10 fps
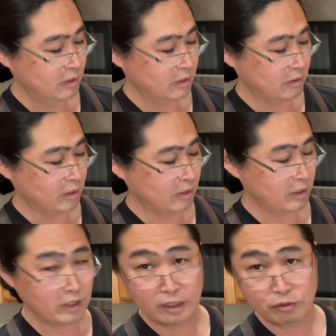All right.
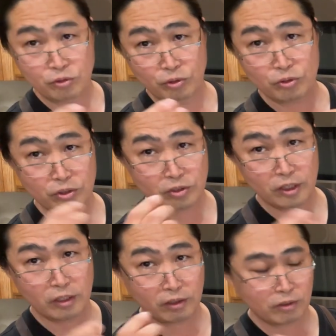Again, uh, you, you just
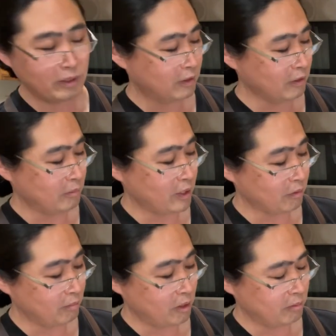got to create the micro
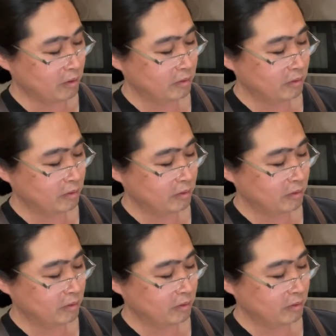bubble.